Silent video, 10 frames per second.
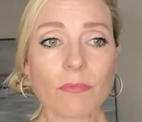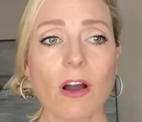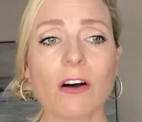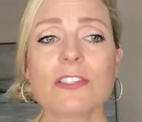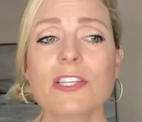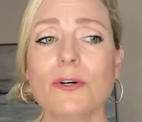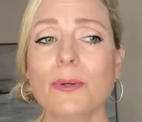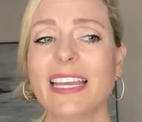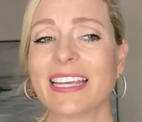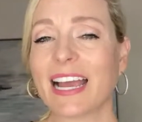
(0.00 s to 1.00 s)

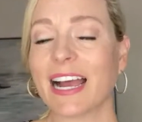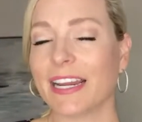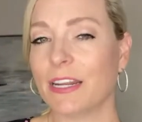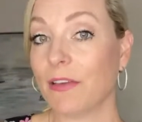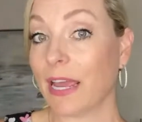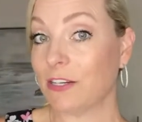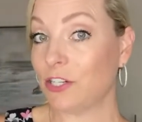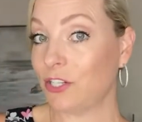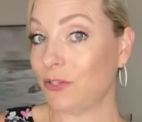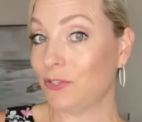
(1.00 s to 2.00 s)
also, it kind of
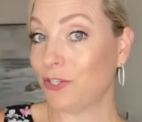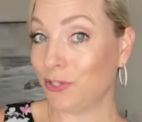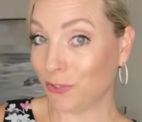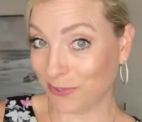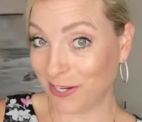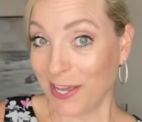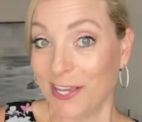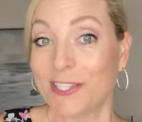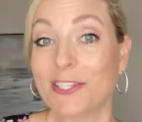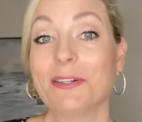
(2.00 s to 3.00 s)
ages you too.
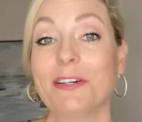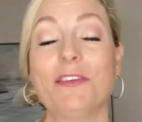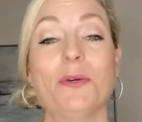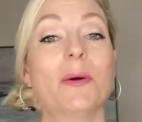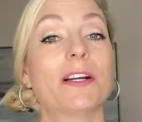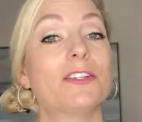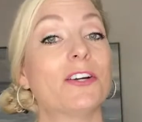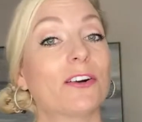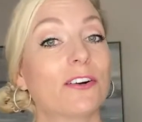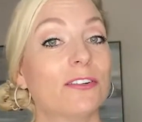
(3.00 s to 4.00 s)
So, if you wear
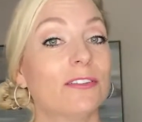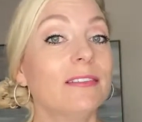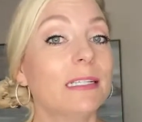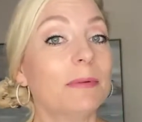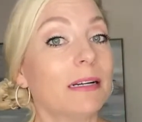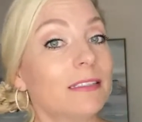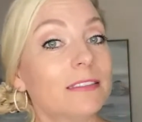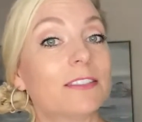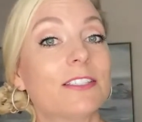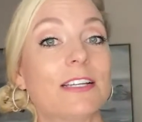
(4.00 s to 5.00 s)
darker lip
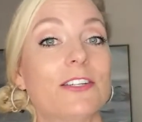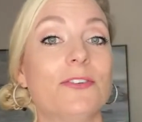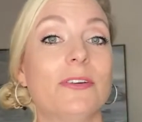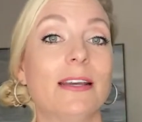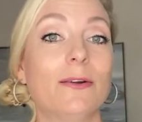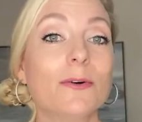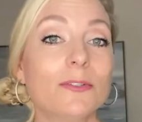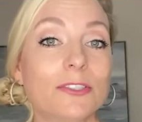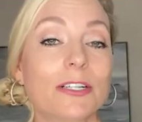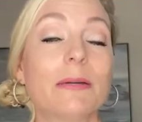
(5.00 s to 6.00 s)
colors as you get
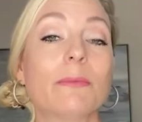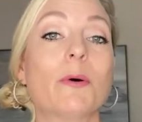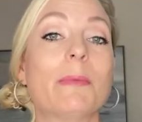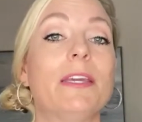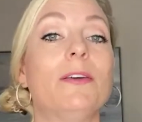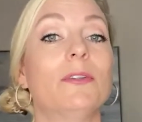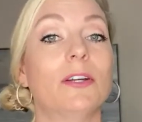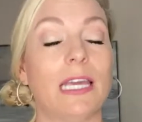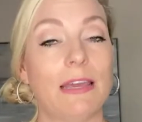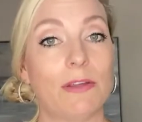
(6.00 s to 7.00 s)
older, it will make you
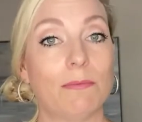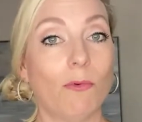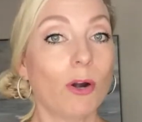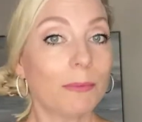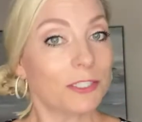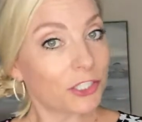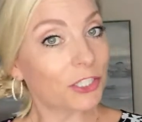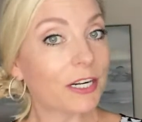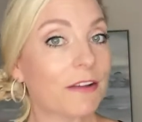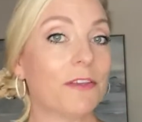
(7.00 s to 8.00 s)
look even more
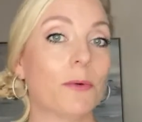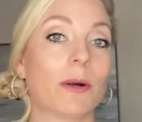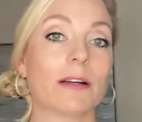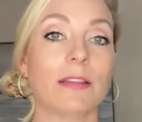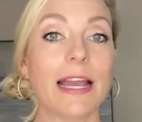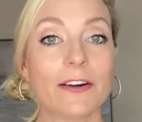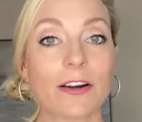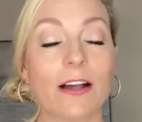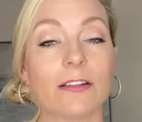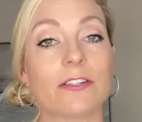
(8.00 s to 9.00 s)
mature. If you wear lighter
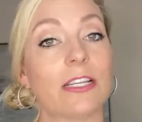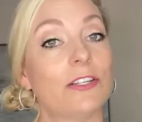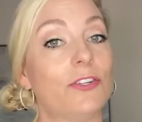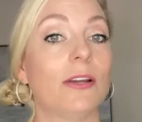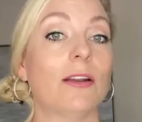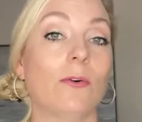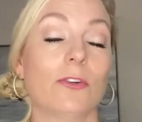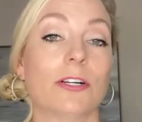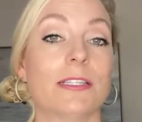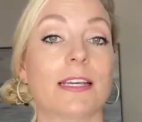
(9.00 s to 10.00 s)
colors as you get
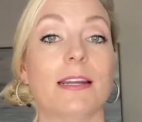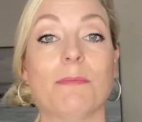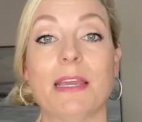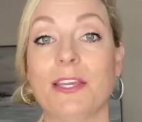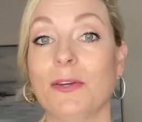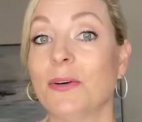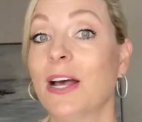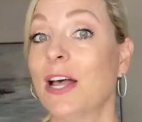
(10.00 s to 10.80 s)
older, it's going to make you